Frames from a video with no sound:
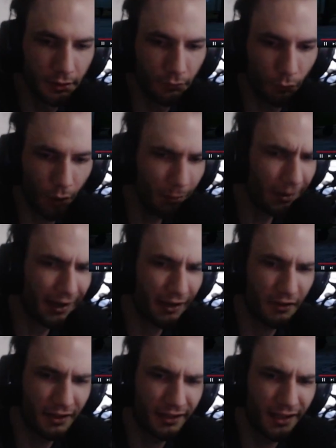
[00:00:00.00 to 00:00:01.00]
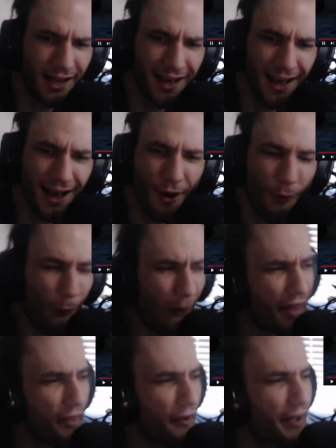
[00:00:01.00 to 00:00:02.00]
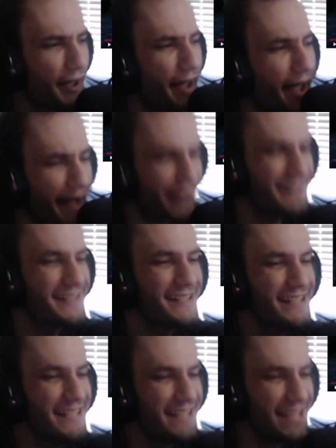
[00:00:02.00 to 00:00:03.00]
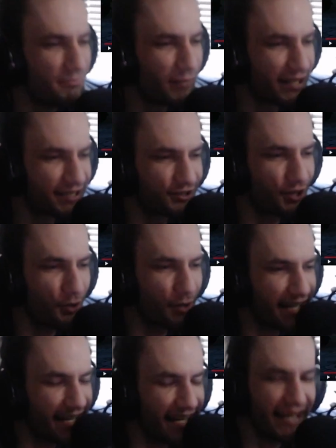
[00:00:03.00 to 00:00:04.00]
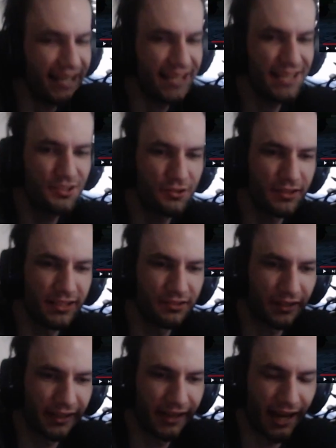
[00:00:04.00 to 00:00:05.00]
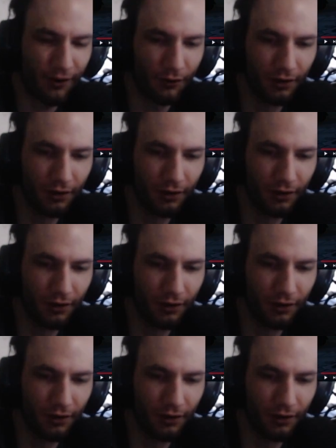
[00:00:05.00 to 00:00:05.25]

Why am I even. Why the heck am I so into this right now?